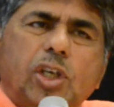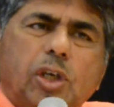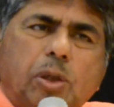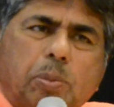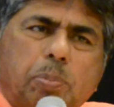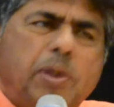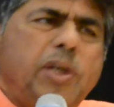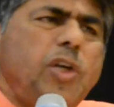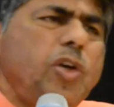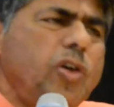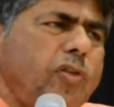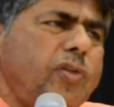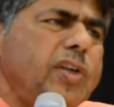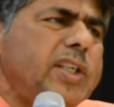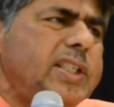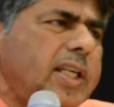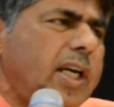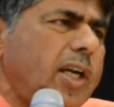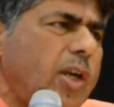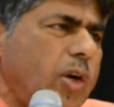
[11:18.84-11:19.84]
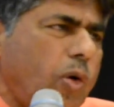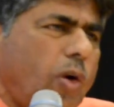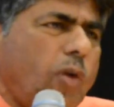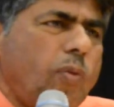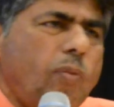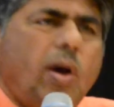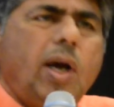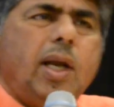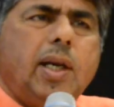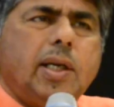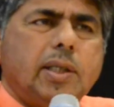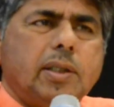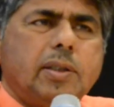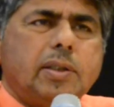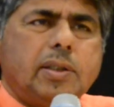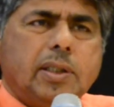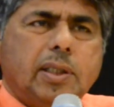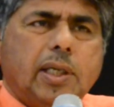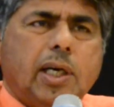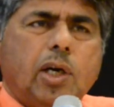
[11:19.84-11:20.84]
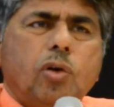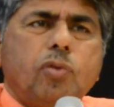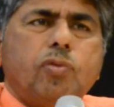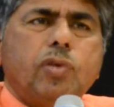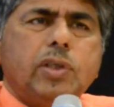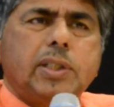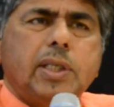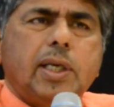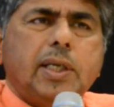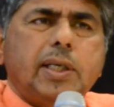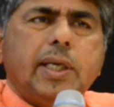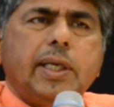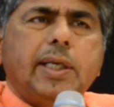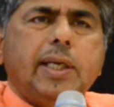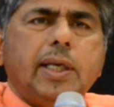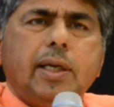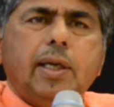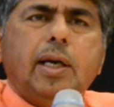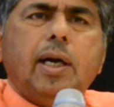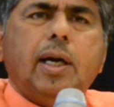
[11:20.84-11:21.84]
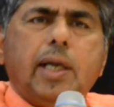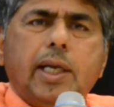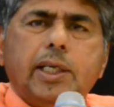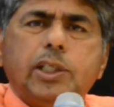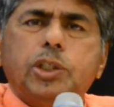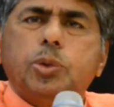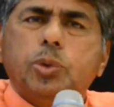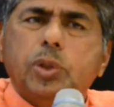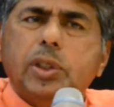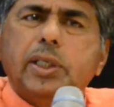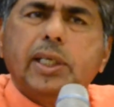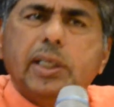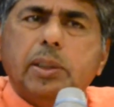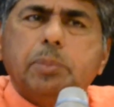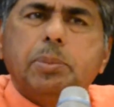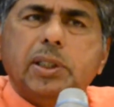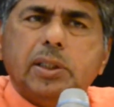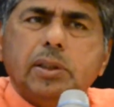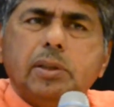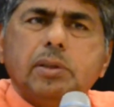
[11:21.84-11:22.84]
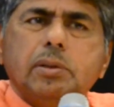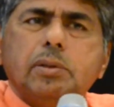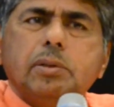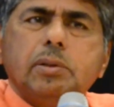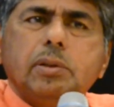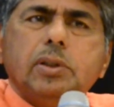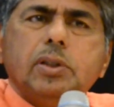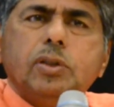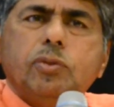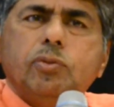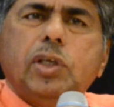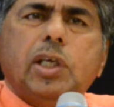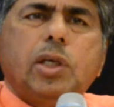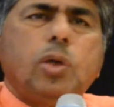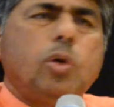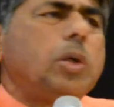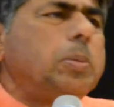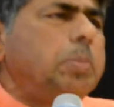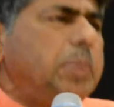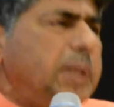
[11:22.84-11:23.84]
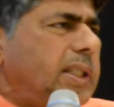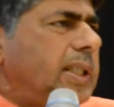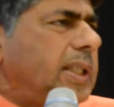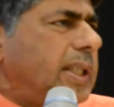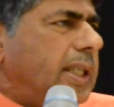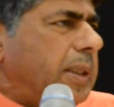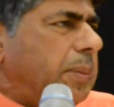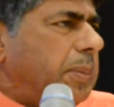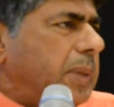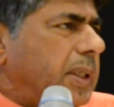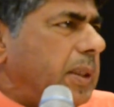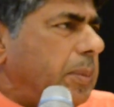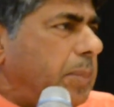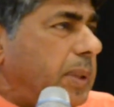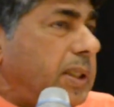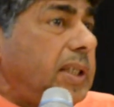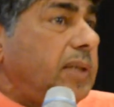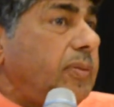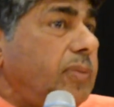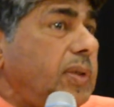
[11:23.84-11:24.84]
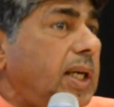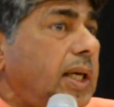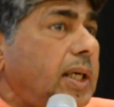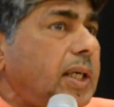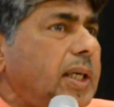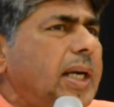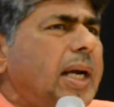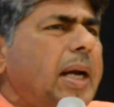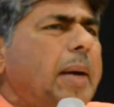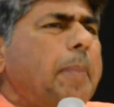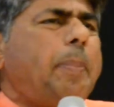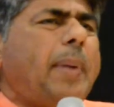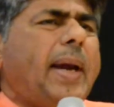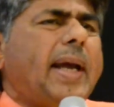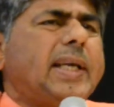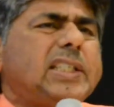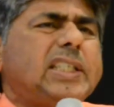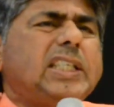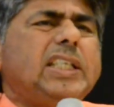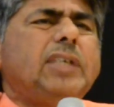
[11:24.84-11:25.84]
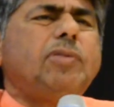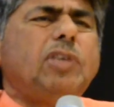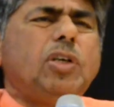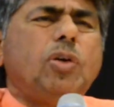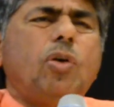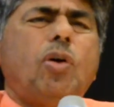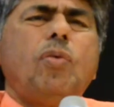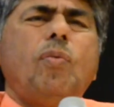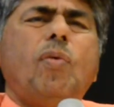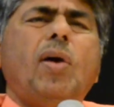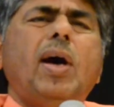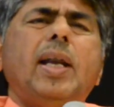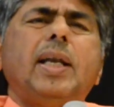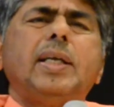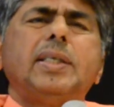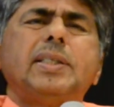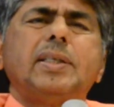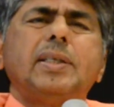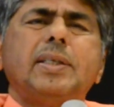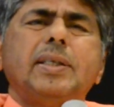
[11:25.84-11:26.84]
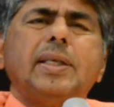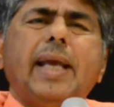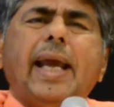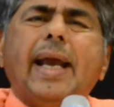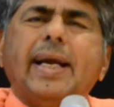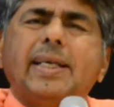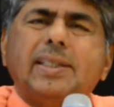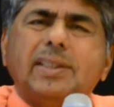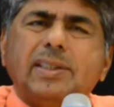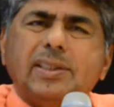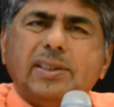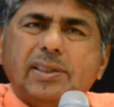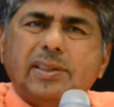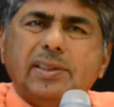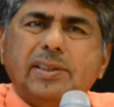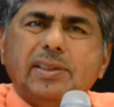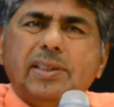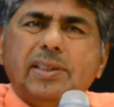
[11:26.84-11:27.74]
Many of us are non-violent. None of us are taking gun and shooting anybody. We are not beating anybody. But then we are passive non-violence actors.